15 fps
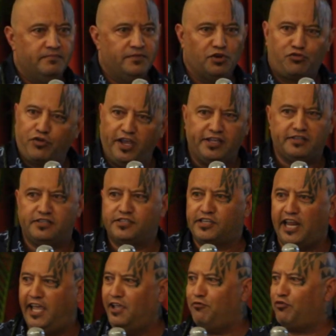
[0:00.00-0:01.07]
the great
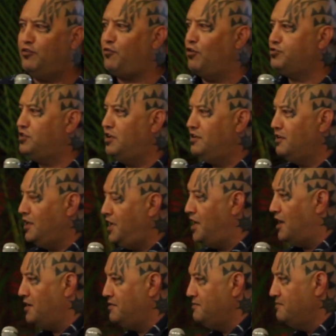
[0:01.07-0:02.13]
slave revolt
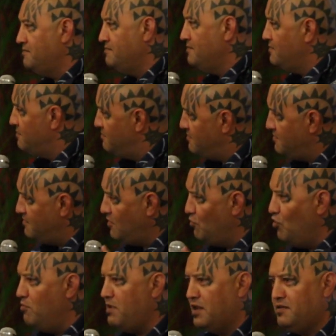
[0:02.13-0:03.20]
leader, a
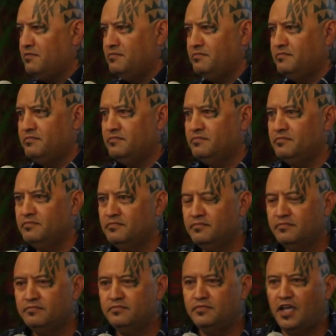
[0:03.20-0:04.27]
woman,
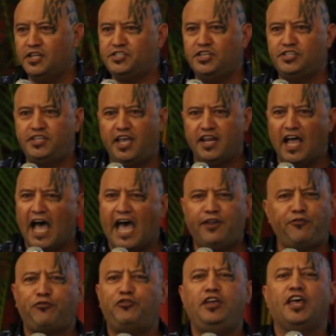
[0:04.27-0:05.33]
and she said, I'd
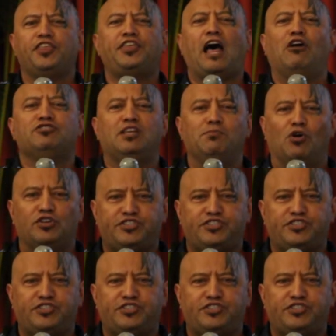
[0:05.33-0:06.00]
free 1,000 more